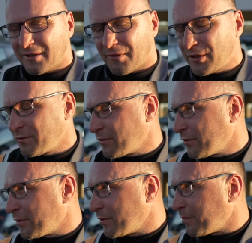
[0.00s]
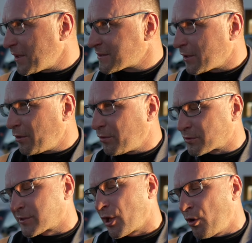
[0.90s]
when you must go
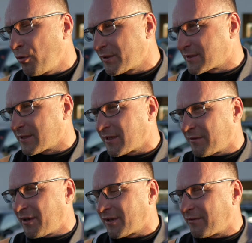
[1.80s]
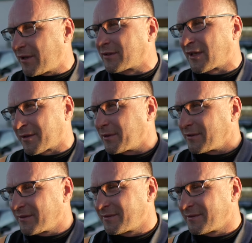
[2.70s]
slow, it's uh, very, very terrible.